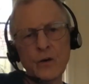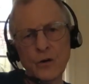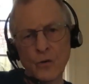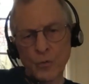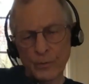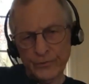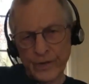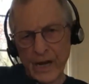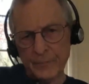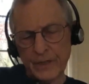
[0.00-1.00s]
or what was
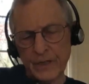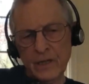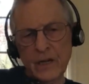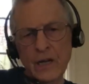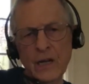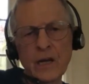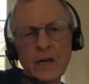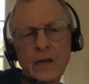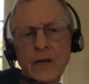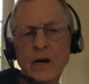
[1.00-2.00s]
happening.
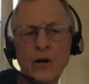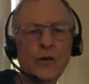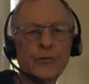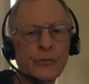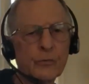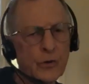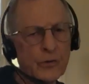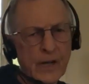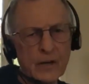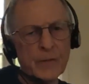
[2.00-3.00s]
I also wrote down